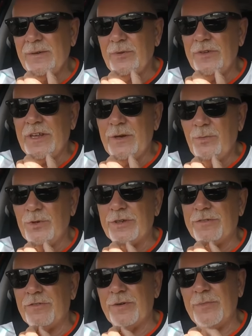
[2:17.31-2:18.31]
but they would
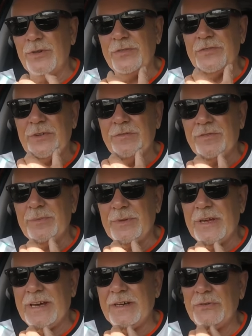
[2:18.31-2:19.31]
have removed him from
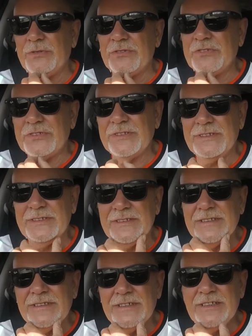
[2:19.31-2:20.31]
the house
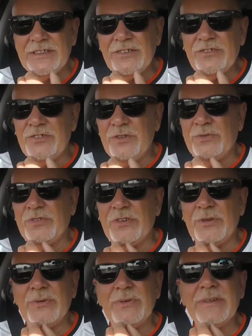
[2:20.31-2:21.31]
due
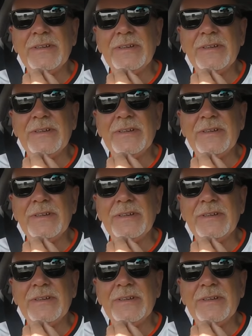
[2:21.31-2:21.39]
to